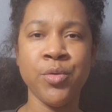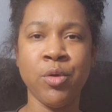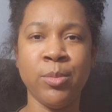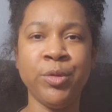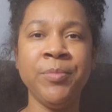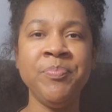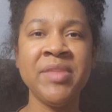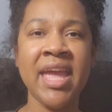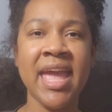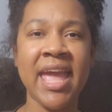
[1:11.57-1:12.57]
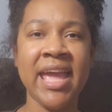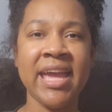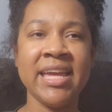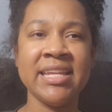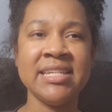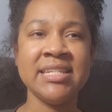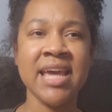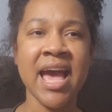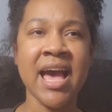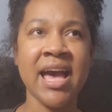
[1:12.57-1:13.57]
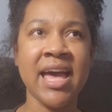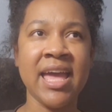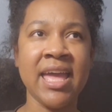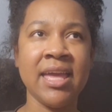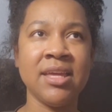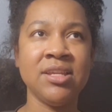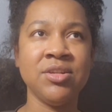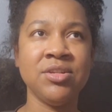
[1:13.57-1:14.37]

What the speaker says: normal. And I